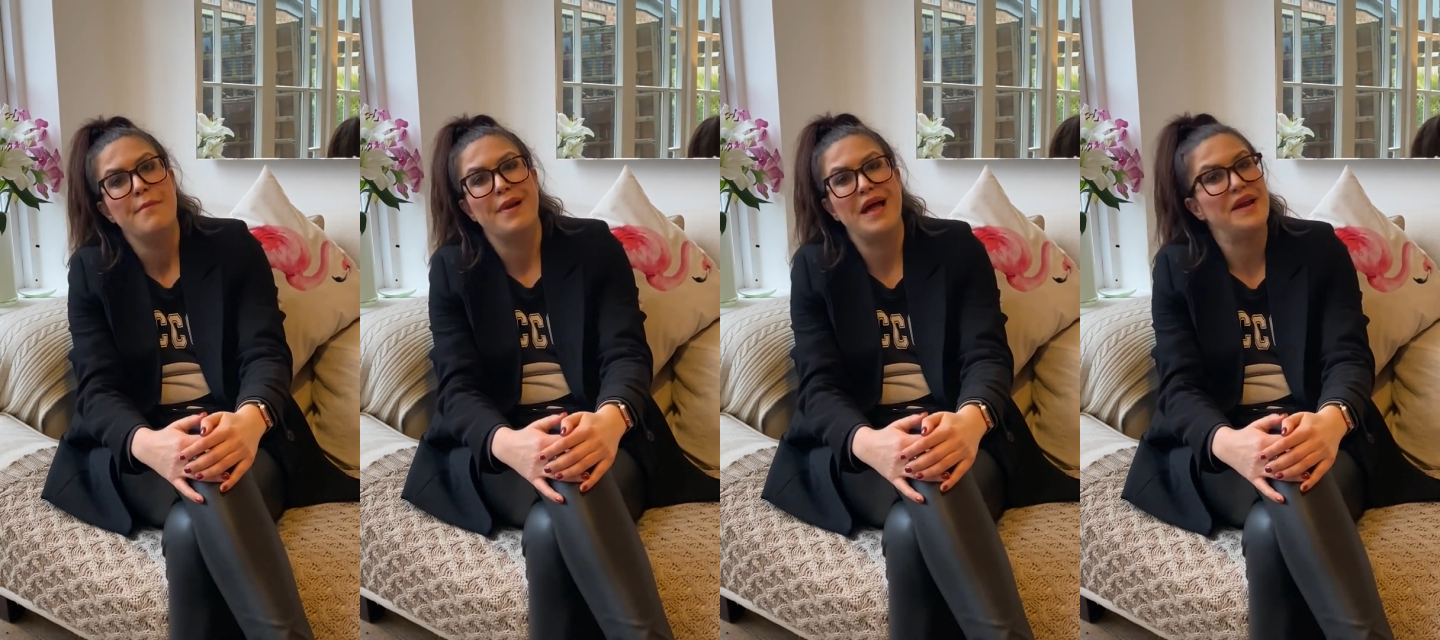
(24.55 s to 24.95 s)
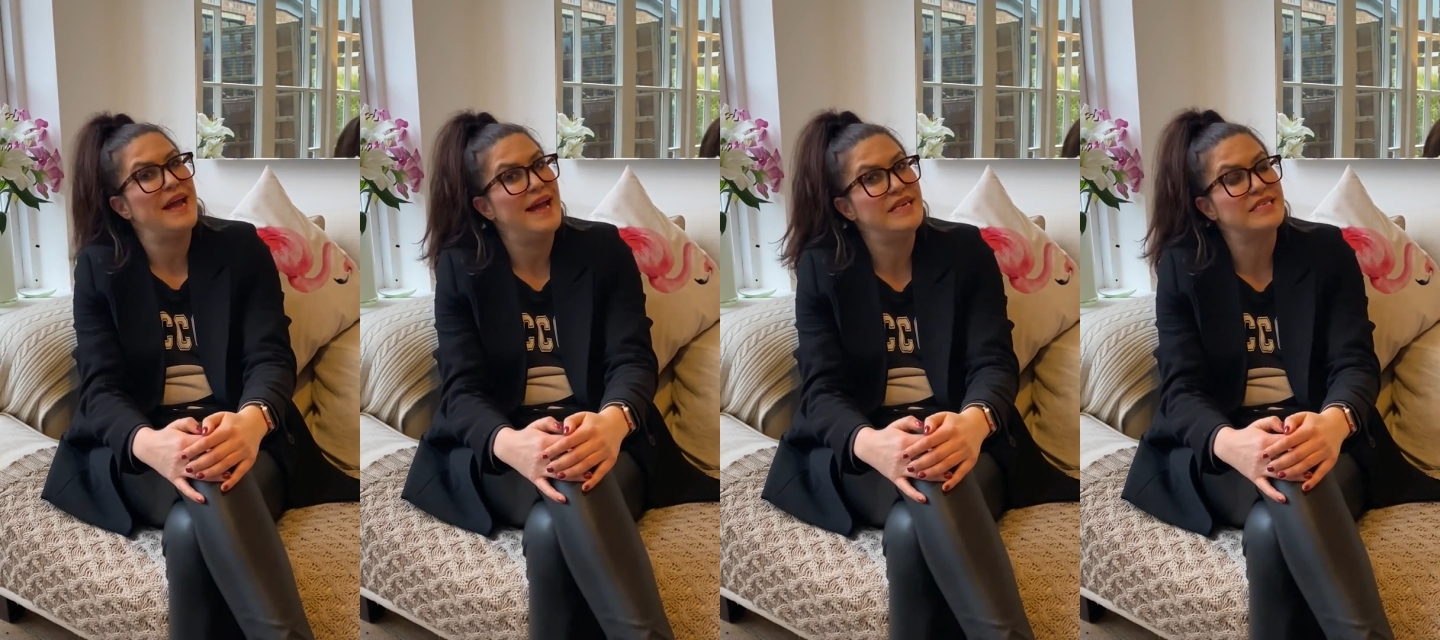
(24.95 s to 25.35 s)
Plan
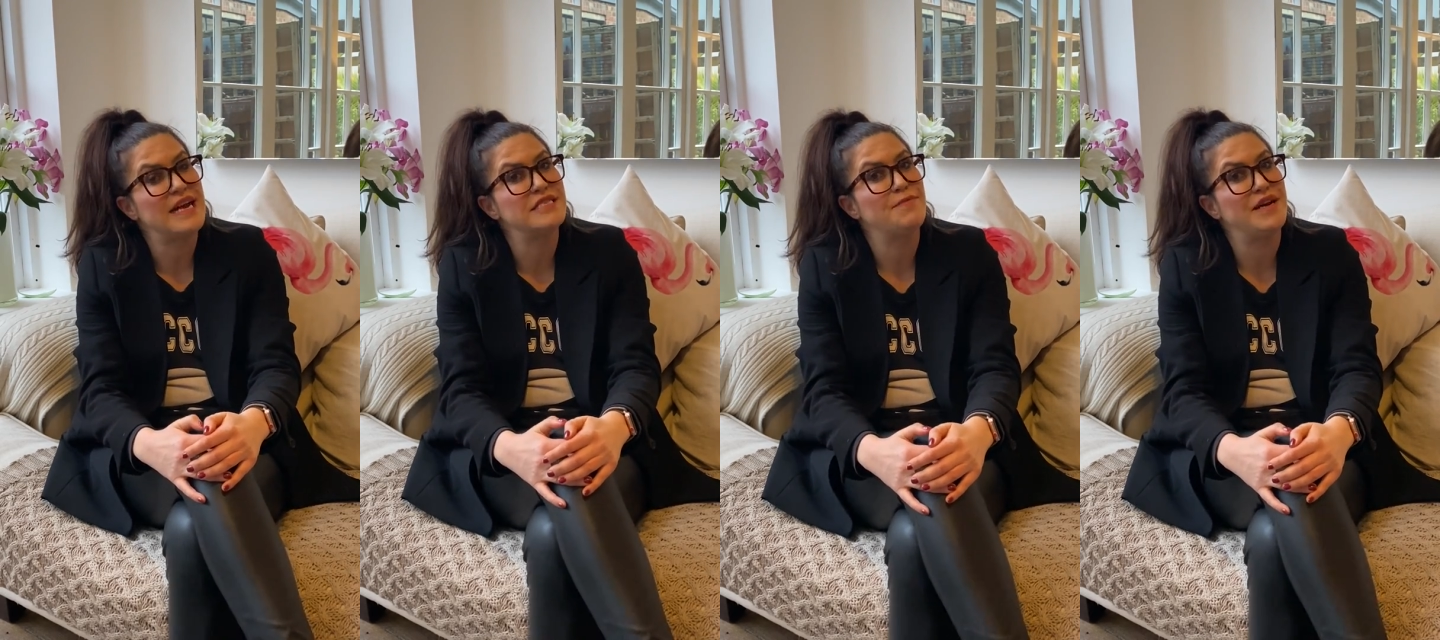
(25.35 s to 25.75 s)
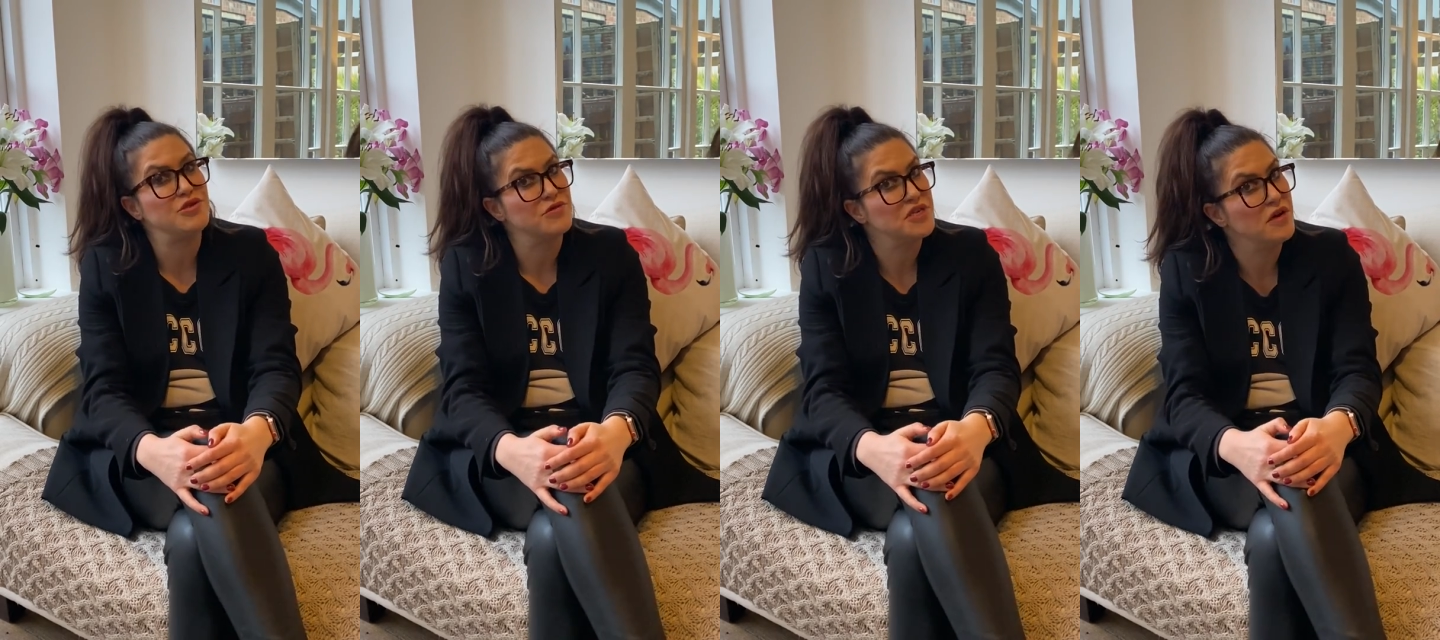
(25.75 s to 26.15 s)
ahead and
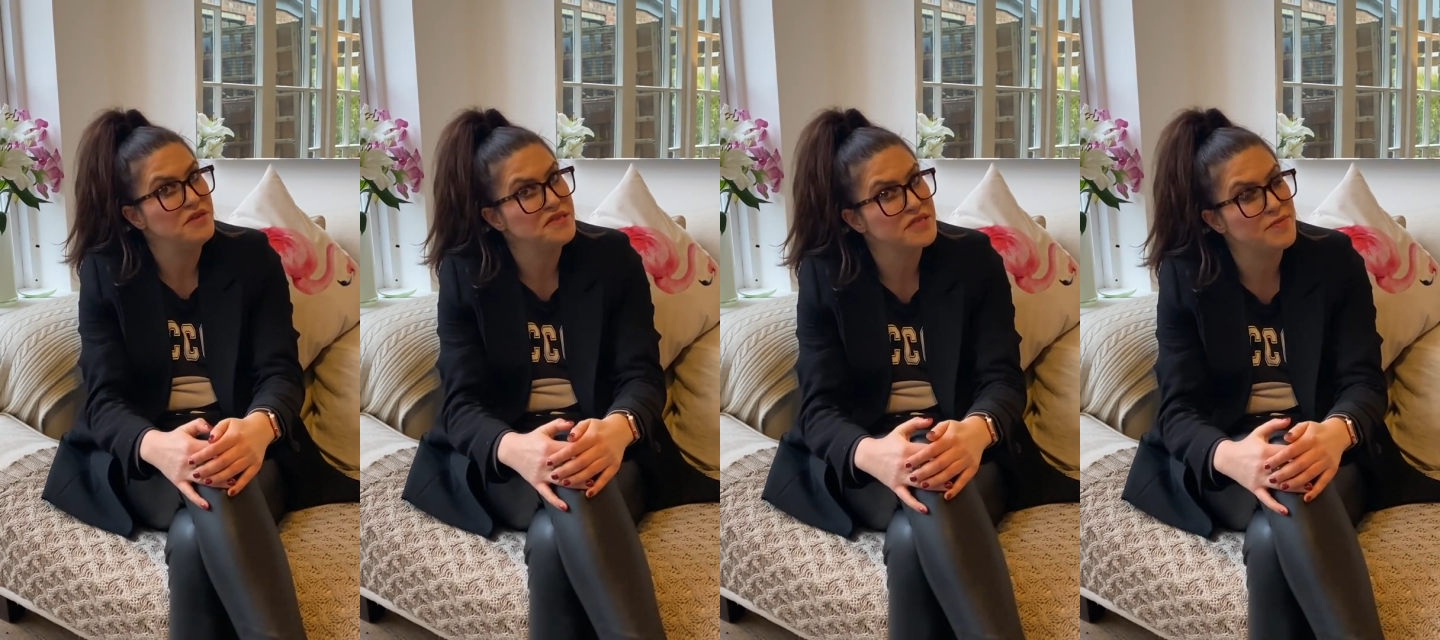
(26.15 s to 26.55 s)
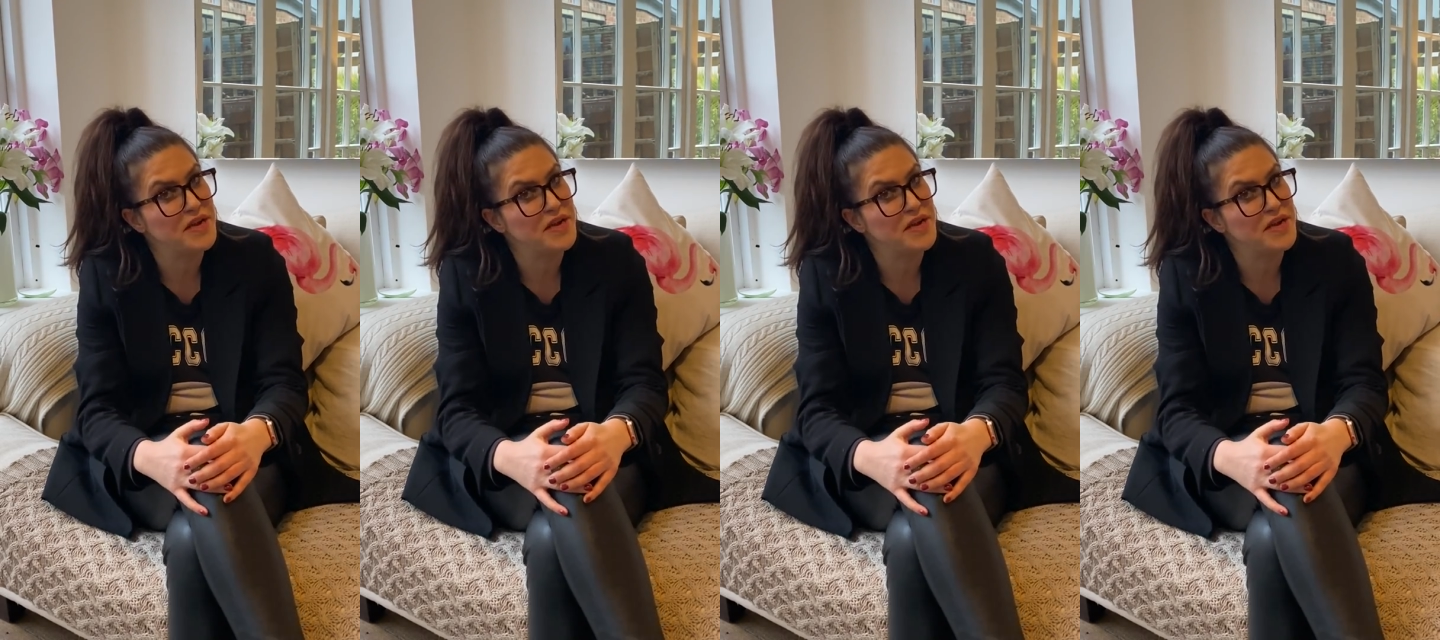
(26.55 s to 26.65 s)
batch your tasks,